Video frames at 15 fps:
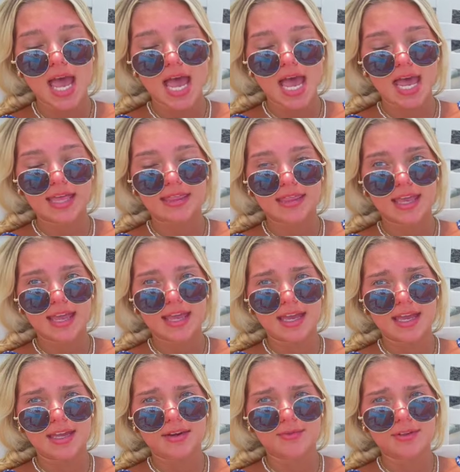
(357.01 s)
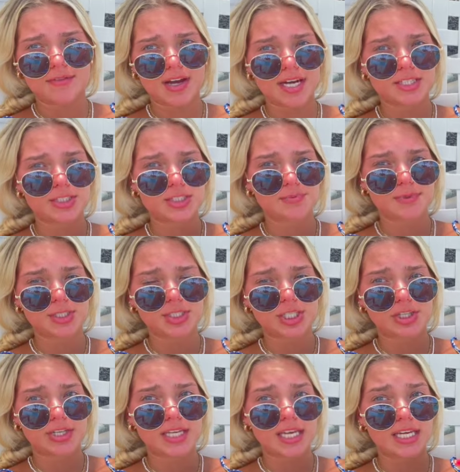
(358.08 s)
And then we've kind of just been
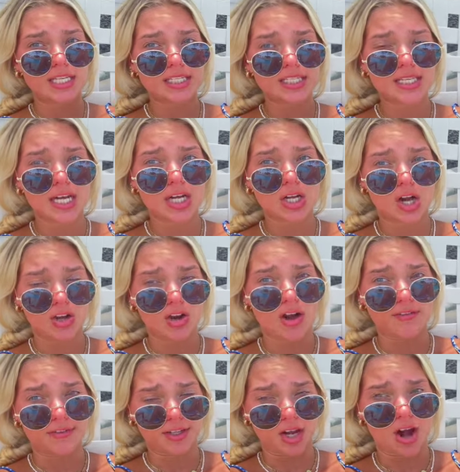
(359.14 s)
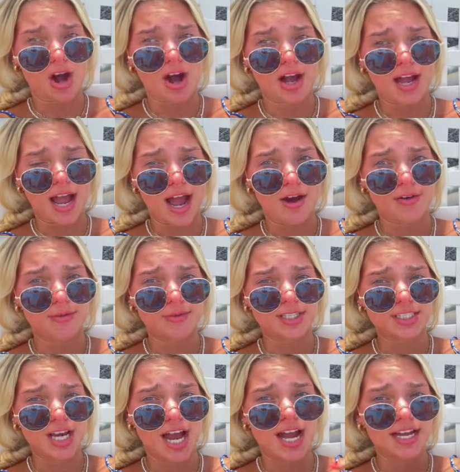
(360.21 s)
chilling. It is god awfully hot out, which
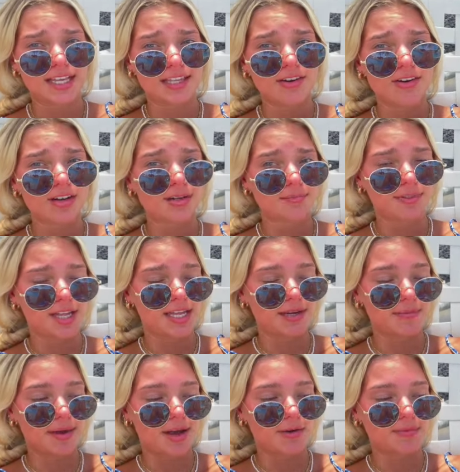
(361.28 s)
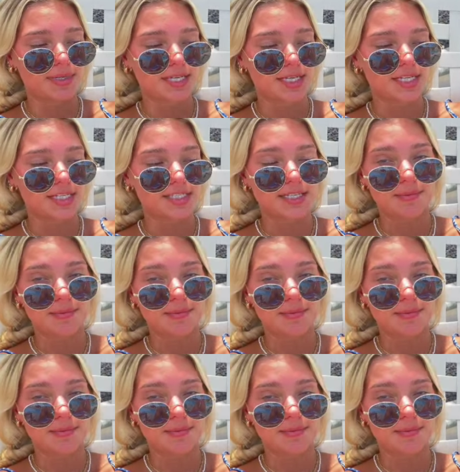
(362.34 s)
I cannot complain about because in